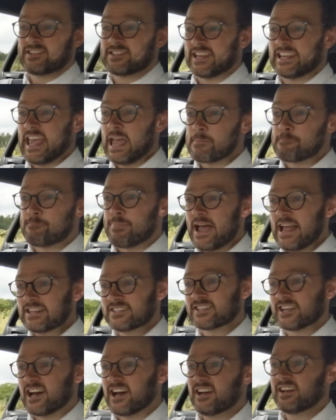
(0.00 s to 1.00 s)
to get
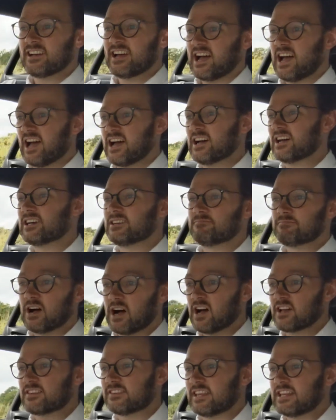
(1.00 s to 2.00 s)
better,
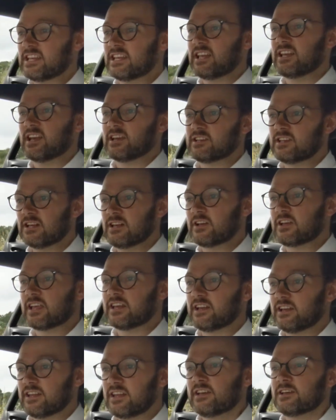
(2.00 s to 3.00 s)
um, I think you know you're
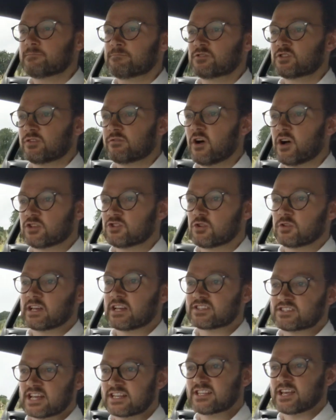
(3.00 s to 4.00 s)
looking at the sort of
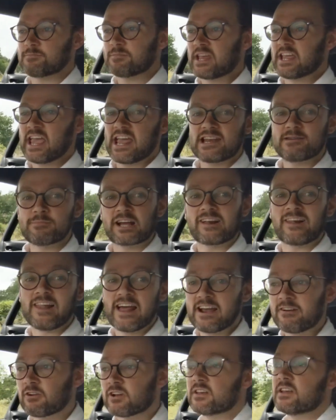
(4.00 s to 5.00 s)
hydraulic setup you get in a
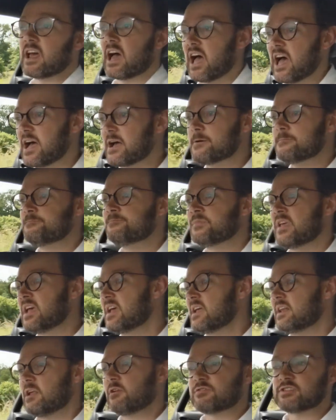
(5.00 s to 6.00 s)
McLaren. Um,
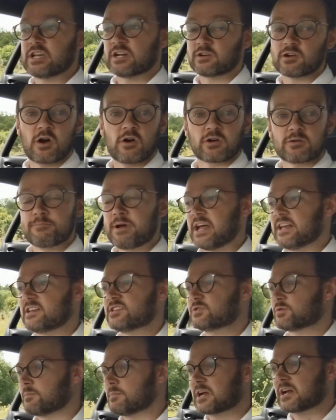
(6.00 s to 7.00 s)
obviously, I can't compare
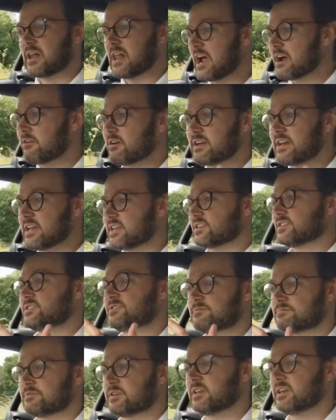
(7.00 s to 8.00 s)
this to a McLaren.
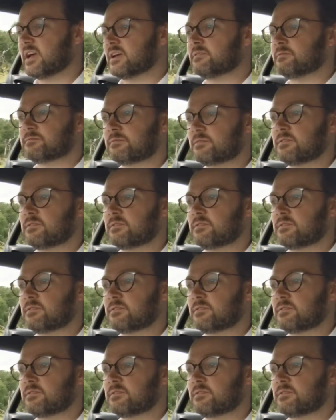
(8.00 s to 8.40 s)
It's you know